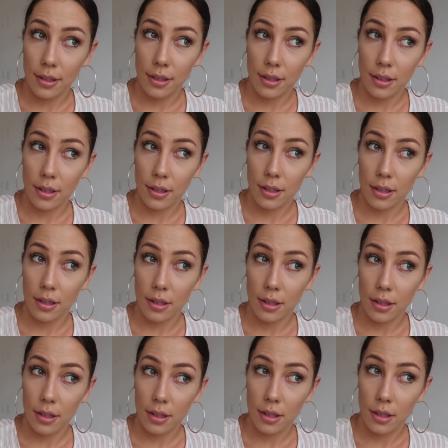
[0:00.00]

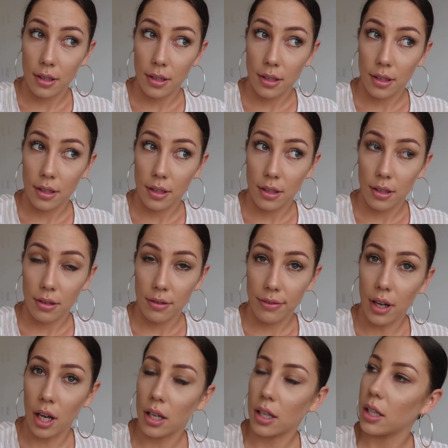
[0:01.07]

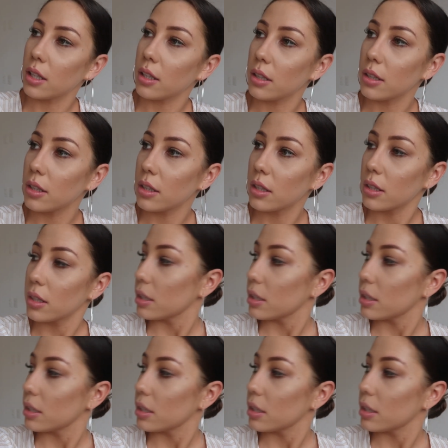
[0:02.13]
Nobody speaks.